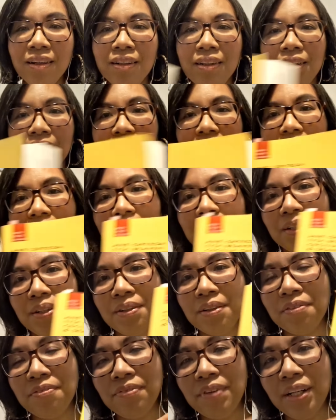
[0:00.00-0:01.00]
So the
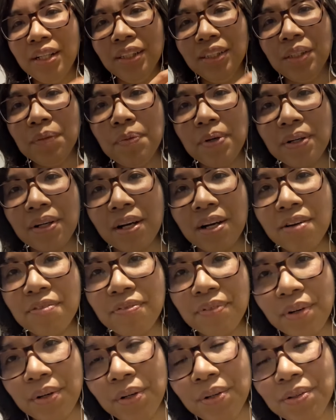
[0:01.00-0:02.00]
first book I've
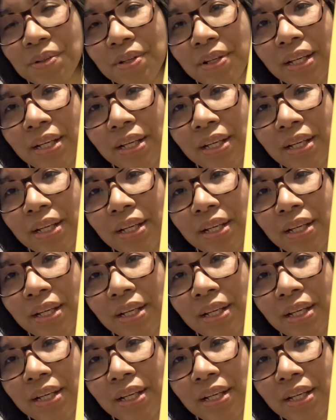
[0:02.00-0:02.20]
got